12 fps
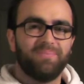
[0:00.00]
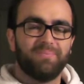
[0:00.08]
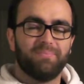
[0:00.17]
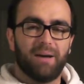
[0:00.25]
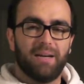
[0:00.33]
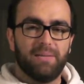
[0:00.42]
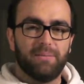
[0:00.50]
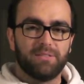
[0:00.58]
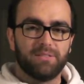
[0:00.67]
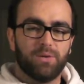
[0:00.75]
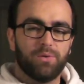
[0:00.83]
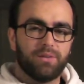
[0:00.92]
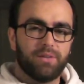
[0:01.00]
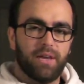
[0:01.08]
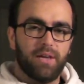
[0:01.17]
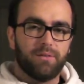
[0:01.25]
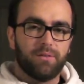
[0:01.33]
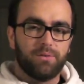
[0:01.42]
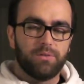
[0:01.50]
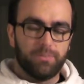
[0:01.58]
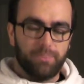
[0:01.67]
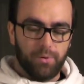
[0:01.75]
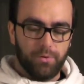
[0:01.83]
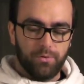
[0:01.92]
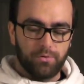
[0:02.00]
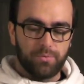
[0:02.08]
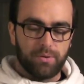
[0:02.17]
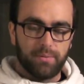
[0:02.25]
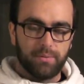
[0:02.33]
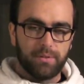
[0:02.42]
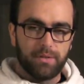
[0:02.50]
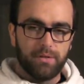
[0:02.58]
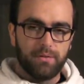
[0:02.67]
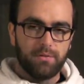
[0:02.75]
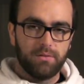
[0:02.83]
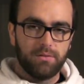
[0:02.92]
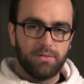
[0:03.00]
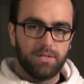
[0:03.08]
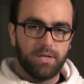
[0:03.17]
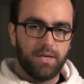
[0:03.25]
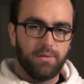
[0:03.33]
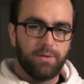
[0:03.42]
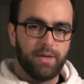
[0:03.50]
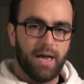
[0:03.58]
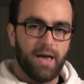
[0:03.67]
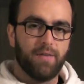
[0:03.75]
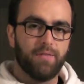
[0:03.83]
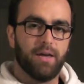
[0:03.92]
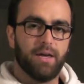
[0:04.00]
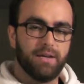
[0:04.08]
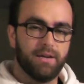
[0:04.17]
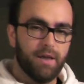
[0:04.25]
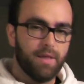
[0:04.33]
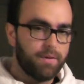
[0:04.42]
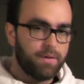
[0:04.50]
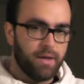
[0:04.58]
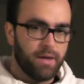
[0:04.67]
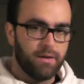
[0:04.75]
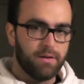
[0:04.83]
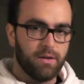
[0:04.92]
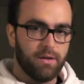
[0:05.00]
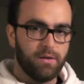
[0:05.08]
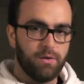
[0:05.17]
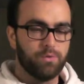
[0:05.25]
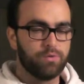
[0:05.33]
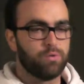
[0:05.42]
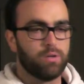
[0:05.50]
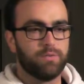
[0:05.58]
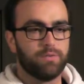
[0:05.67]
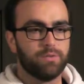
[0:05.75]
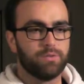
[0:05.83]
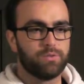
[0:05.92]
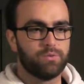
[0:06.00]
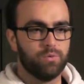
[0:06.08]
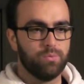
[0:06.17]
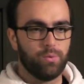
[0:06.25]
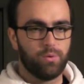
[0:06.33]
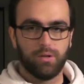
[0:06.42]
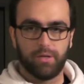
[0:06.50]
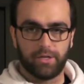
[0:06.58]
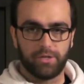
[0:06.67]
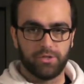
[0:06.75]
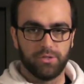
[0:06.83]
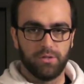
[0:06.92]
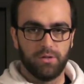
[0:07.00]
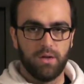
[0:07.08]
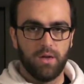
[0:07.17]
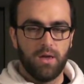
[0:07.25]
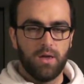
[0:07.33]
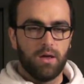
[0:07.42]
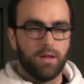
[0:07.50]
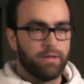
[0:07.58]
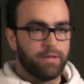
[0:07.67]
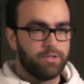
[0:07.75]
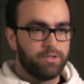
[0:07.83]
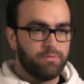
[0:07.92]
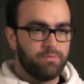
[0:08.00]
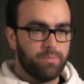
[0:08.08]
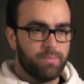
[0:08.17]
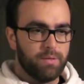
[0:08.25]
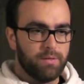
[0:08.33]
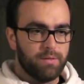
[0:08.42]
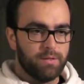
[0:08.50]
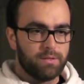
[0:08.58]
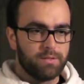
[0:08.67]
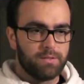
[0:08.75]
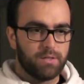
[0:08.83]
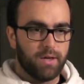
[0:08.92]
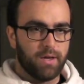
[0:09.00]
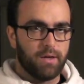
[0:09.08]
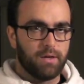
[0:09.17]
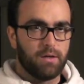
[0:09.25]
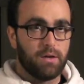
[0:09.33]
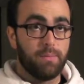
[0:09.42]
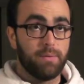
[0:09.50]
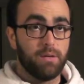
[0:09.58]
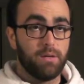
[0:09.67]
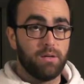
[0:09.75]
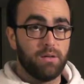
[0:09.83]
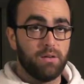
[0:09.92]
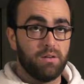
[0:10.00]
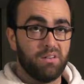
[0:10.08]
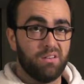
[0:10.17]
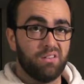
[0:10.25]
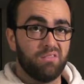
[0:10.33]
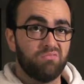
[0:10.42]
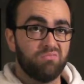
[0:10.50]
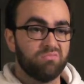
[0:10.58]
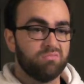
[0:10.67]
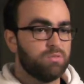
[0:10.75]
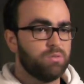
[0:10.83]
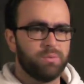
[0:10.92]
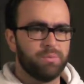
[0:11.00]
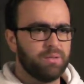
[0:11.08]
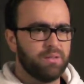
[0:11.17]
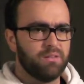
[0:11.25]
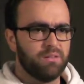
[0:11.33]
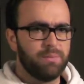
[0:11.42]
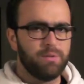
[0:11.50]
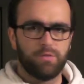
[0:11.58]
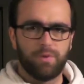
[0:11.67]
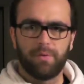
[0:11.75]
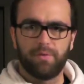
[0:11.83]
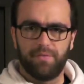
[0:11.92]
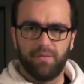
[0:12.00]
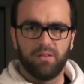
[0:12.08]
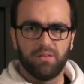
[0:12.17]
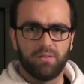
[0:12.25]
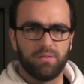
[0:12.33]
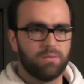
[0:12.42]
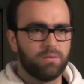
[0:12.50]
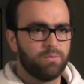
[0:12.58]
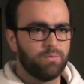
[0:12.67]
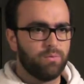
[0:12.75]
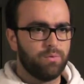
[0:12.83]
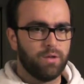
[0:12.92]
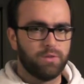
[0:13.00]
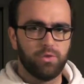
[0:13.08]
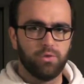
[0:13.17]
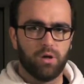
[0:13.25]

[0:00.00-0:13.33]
my name is Logan Kahler, the Boone News-Republican. Today we have another candidate who is running for school board election. Election will be this it'll be November 5th, not too long